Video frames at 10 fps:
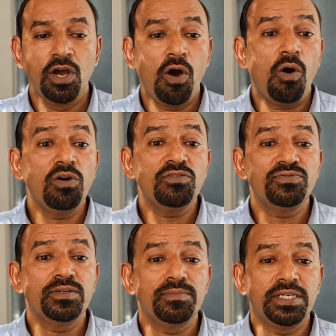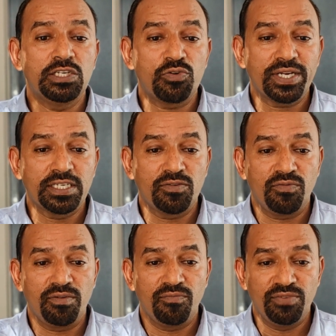All of them interacted
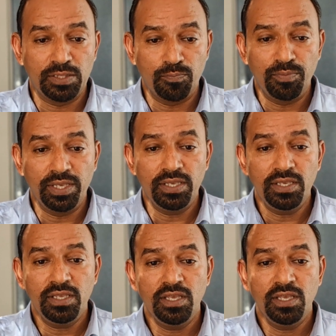with me